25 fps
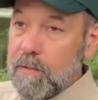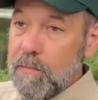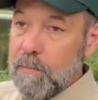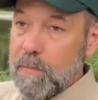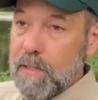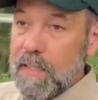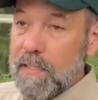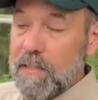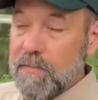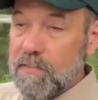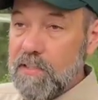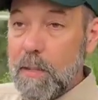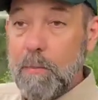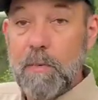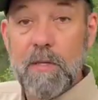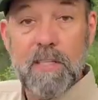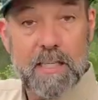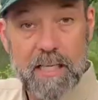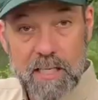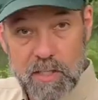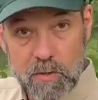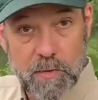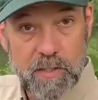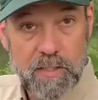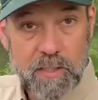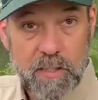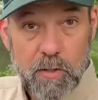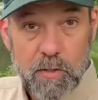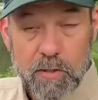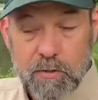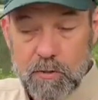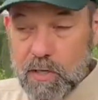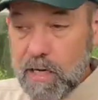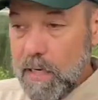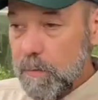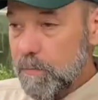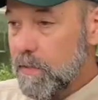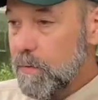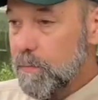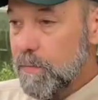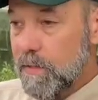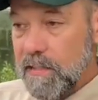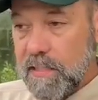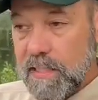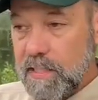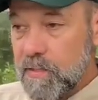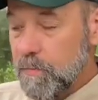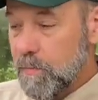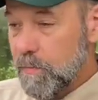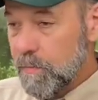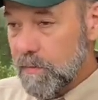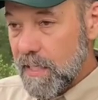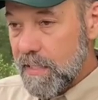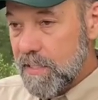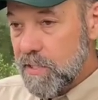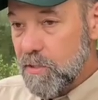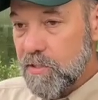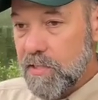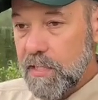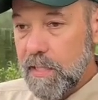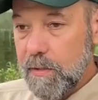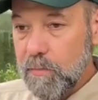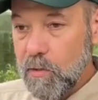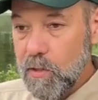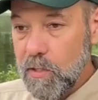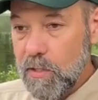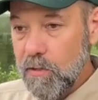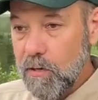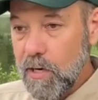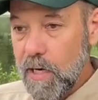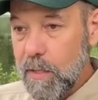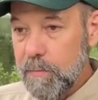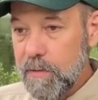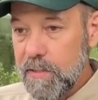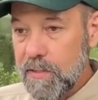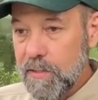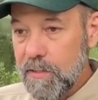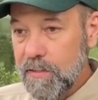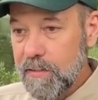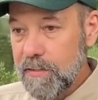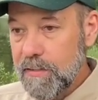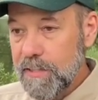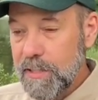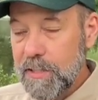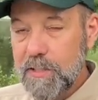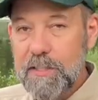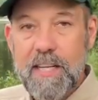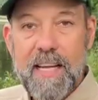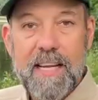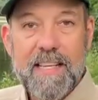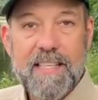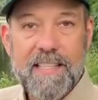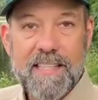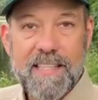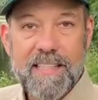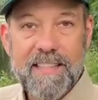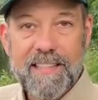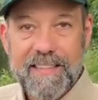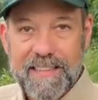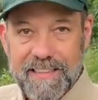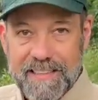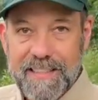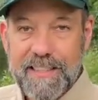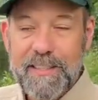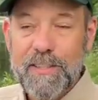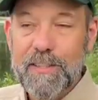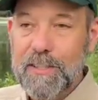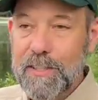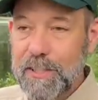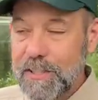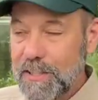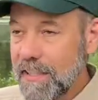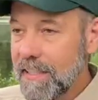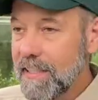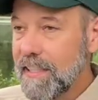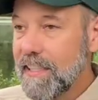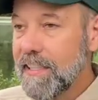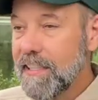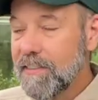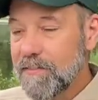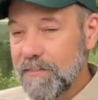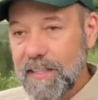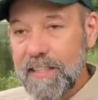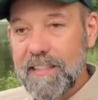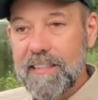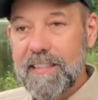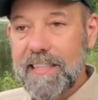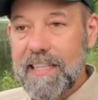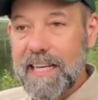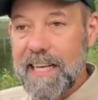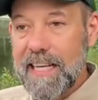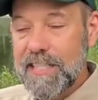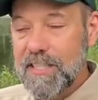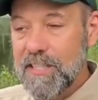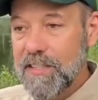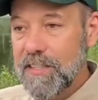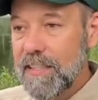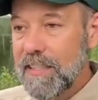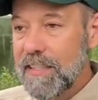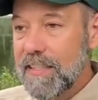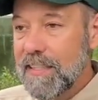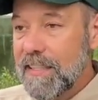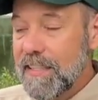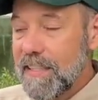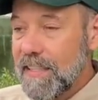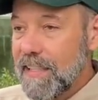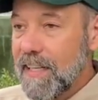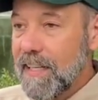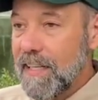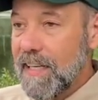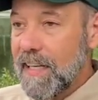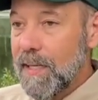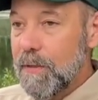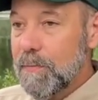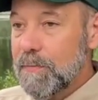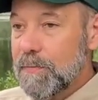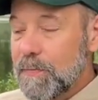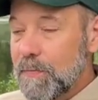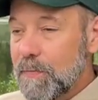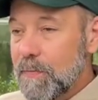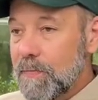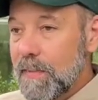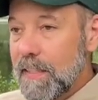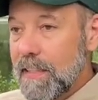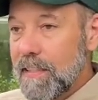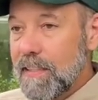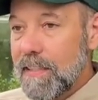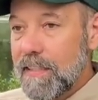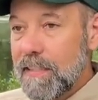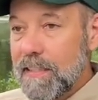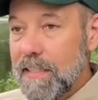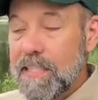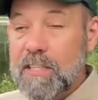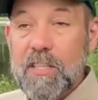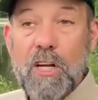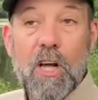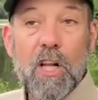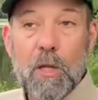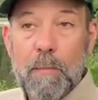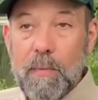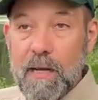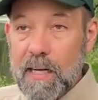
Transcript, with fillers: But if someone does want to go with crappie, because like you said, boy, crappie are they're tasty, mm-hmm. they're good to eat, fun For to sure. catch. Um, it's all